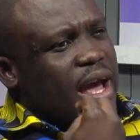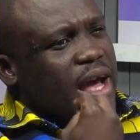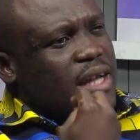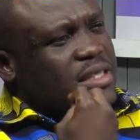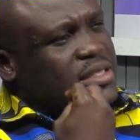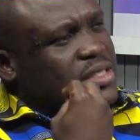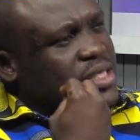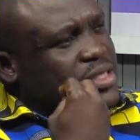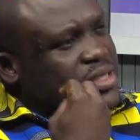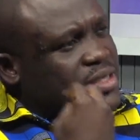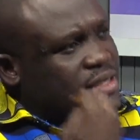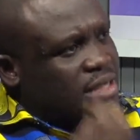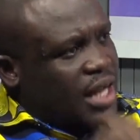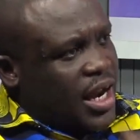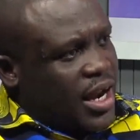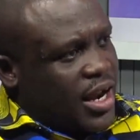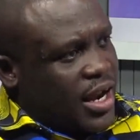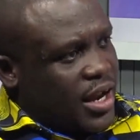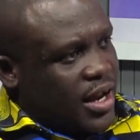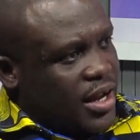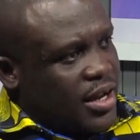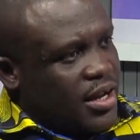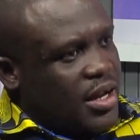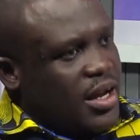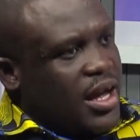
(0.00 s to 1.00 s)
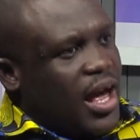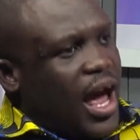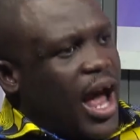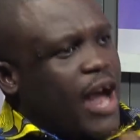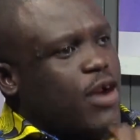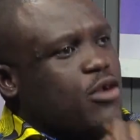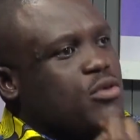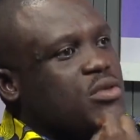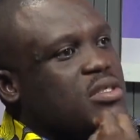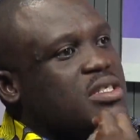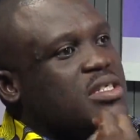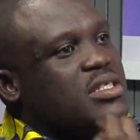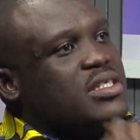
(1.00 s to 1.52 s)
a desire. I
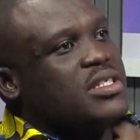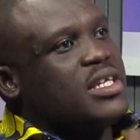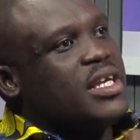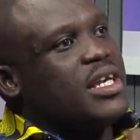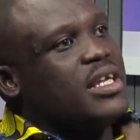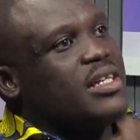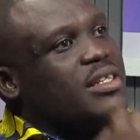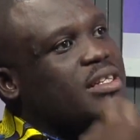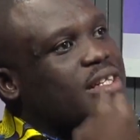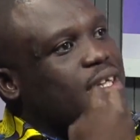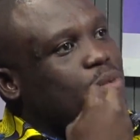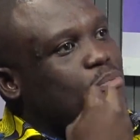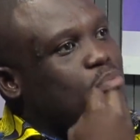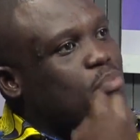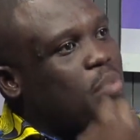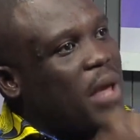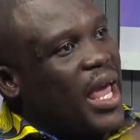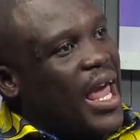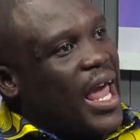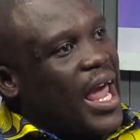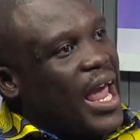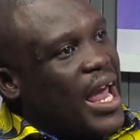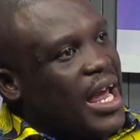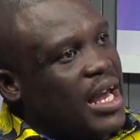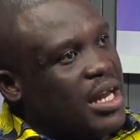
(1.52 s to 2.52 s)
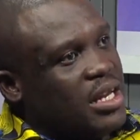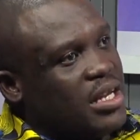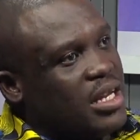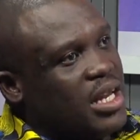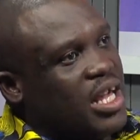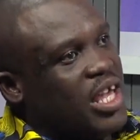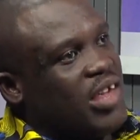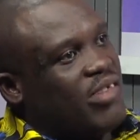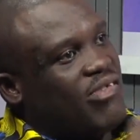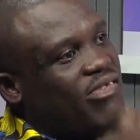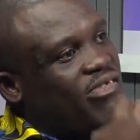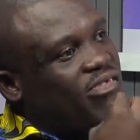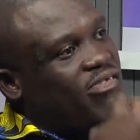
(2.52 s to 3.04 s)
could see the pain
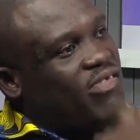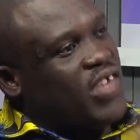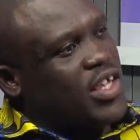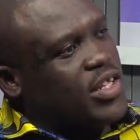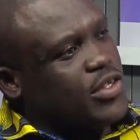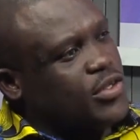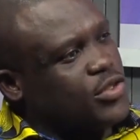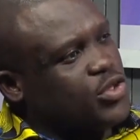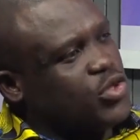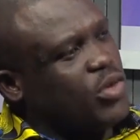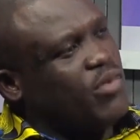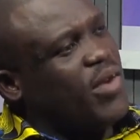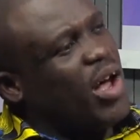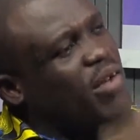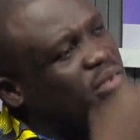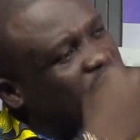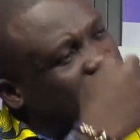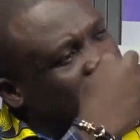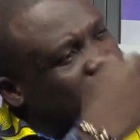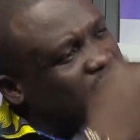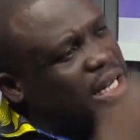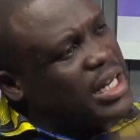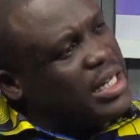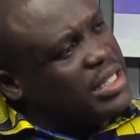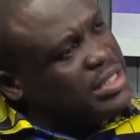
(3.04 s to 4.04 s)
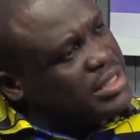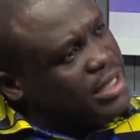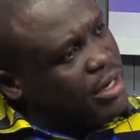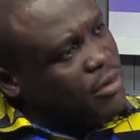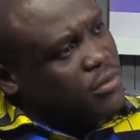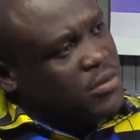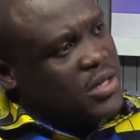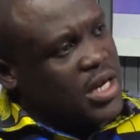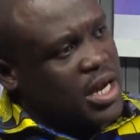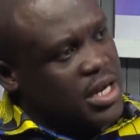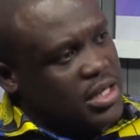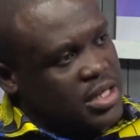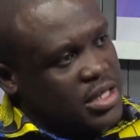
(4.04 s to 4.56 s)
he feels of having let
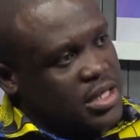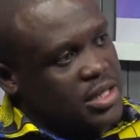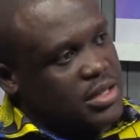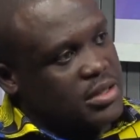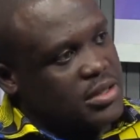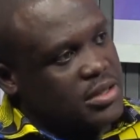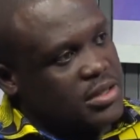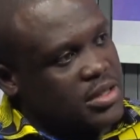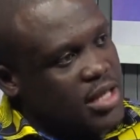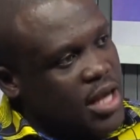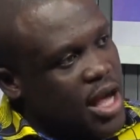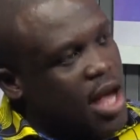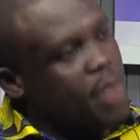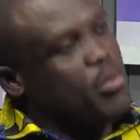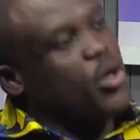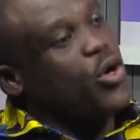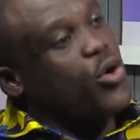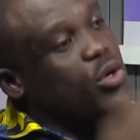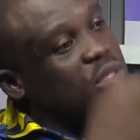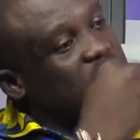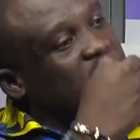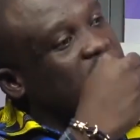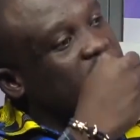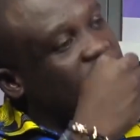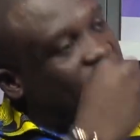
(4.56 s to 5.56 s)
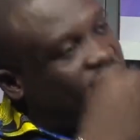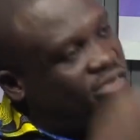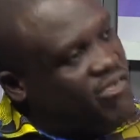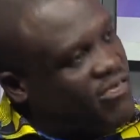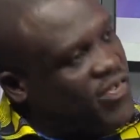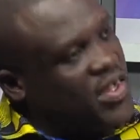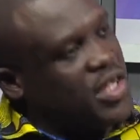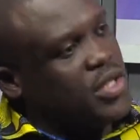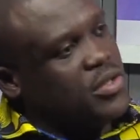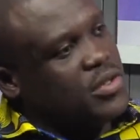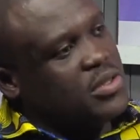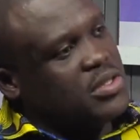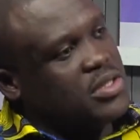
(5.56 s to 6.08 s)
down Ghanaians, because he
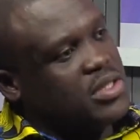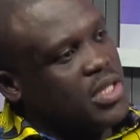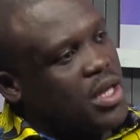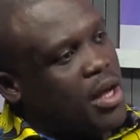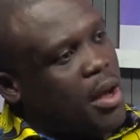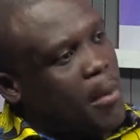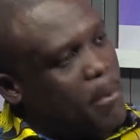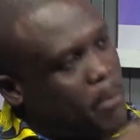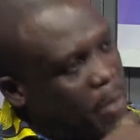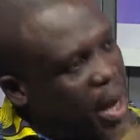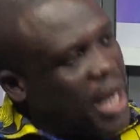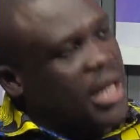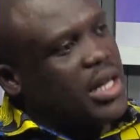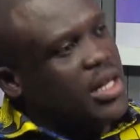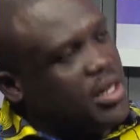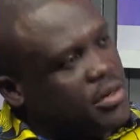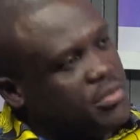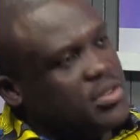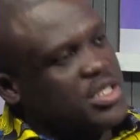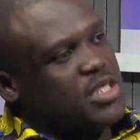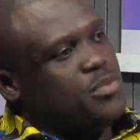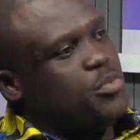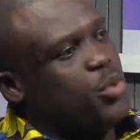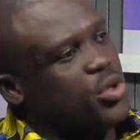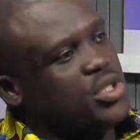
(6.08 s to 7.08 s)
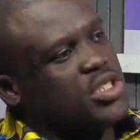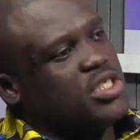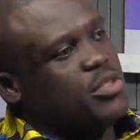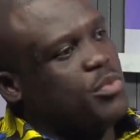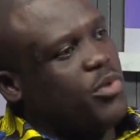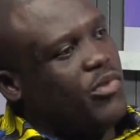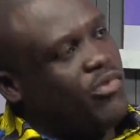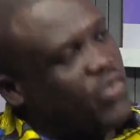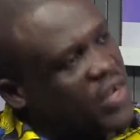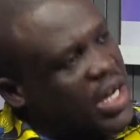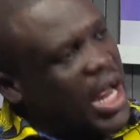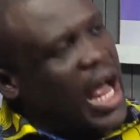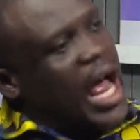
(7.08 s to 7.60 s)
feels partly
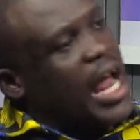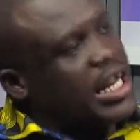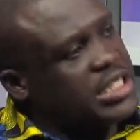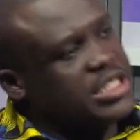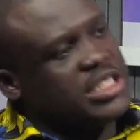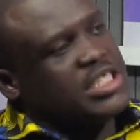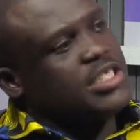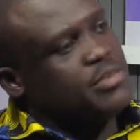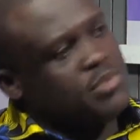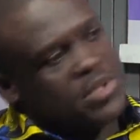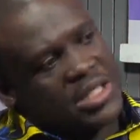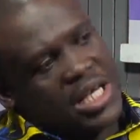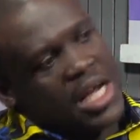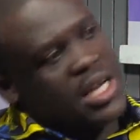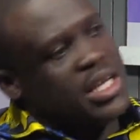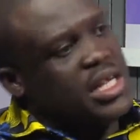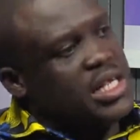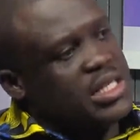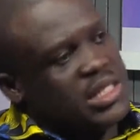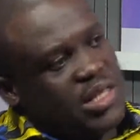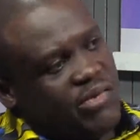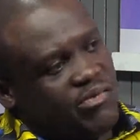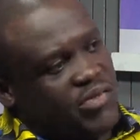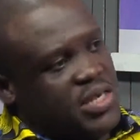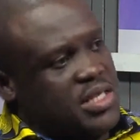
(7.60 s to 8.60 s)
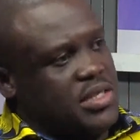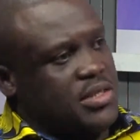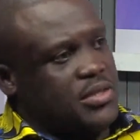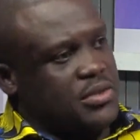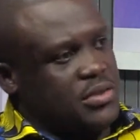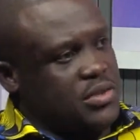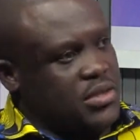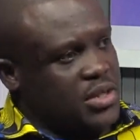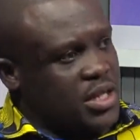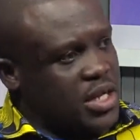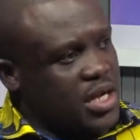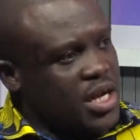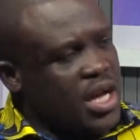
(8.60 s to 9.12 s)
responsible for the hardships Ghanaians are facing
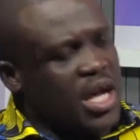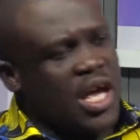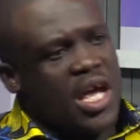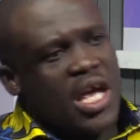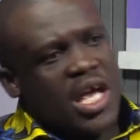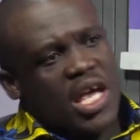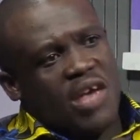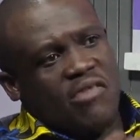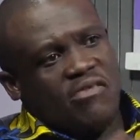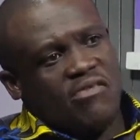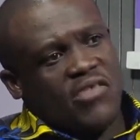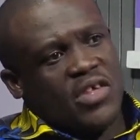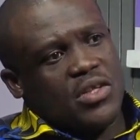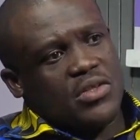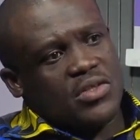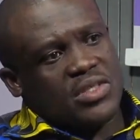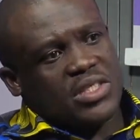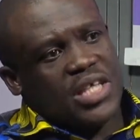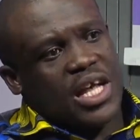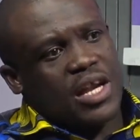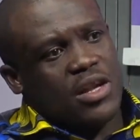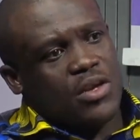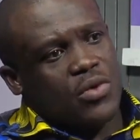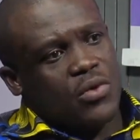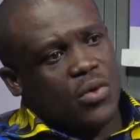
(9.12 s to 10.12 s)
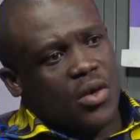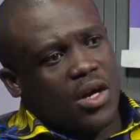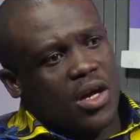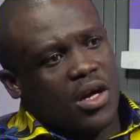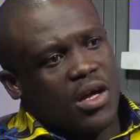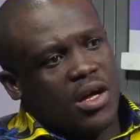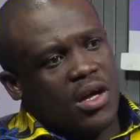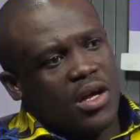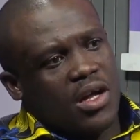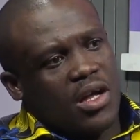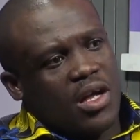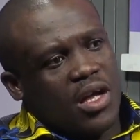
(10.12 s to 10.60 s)
today. He feels that, look,